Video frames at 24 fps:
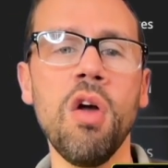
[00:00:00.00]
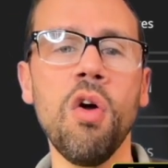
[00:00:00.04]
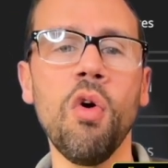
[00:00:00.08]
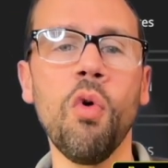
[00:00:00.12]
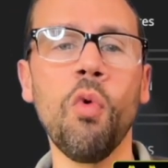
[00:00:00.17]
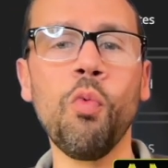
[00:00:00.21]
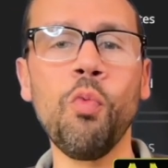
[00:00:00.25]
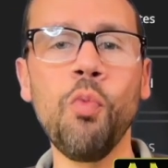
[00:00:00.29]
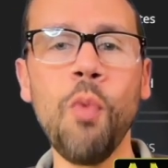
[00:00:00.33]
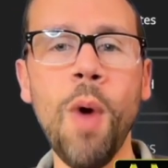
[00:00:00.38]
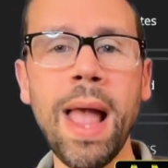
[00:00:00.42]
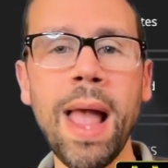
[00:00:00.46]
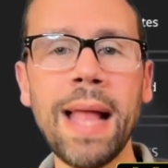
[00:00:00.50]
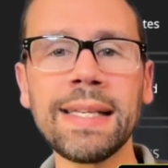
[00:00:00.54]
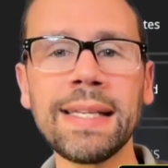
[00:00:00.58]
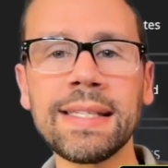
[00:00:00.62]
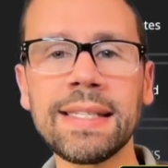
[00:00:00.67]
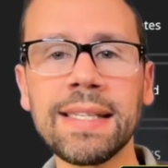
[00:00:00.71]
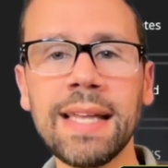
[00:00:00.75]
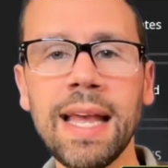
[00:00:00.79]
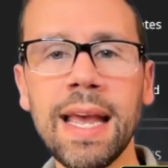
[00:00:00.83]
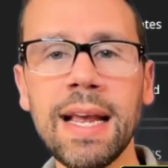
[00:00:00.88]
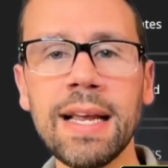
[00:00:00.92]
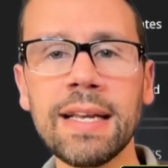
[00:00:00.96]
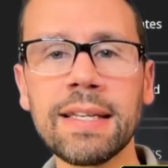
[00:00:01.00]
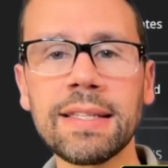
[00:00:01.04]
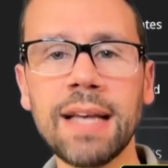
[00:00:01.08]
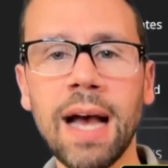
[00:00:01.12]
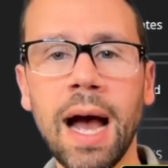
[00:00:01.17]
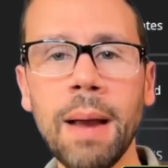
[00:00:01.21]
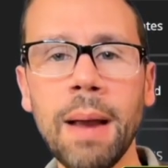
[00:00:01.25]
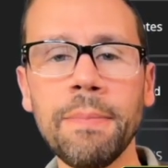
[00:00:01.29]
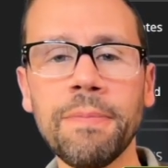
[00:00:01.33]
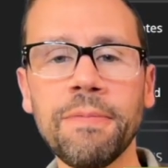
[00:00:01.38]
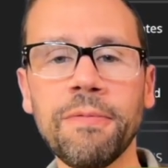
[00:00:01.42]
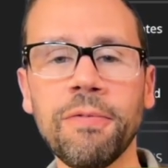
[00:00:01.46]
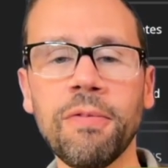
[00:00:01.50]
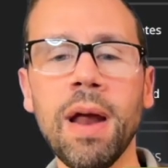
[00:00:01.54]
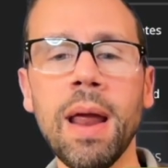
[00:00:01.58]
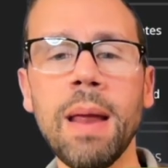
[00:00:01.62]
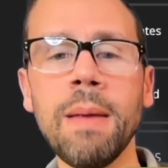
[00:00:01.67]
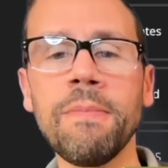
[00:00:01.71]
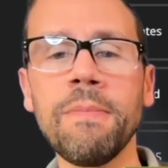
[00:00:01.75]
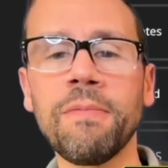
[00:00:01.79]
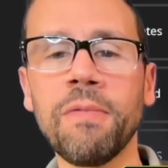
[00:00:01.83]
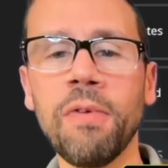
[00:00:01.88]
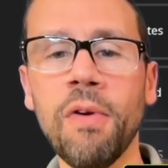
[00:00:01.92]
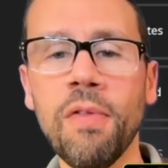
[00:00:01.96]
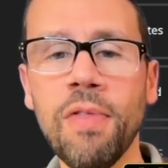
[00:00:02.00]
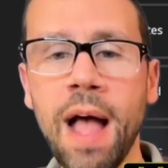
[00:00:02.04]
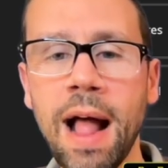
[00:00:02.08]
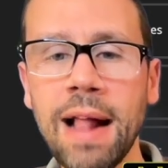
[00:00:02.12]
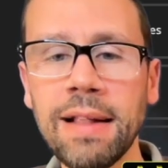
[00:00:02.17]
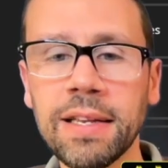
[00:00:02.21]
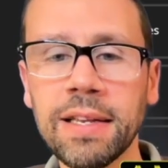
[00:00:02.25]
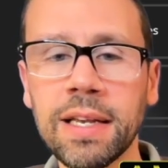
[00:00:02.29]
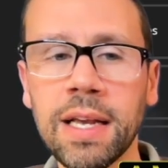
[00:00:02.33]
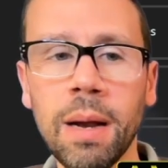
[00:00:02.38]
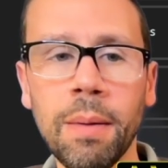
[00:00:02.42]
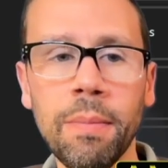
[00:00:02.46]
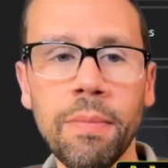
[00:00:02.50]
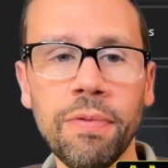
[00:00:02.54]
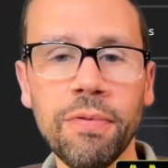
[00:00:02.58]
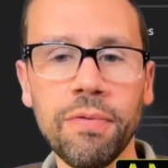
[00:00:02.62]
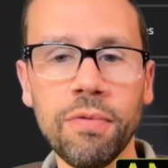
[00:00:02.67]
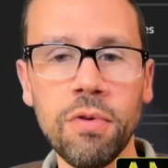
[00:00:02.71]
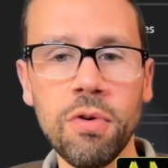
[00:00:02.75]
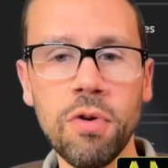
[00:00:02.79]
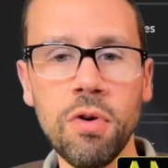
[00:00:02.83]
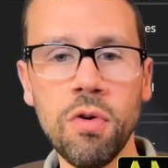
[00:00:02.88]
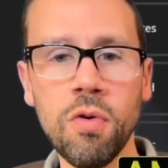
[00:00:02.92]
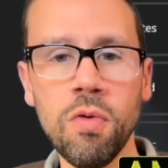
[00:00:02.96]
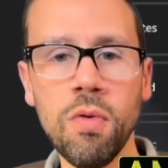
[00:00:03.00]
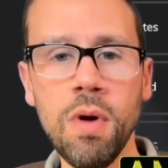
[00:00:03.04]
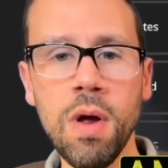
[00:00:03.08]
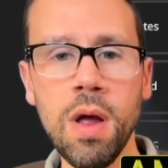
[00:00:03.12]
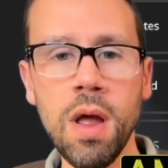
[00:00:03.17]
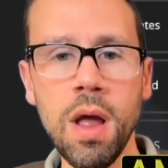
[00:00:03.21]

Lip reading: Wednesday time frame for that to come through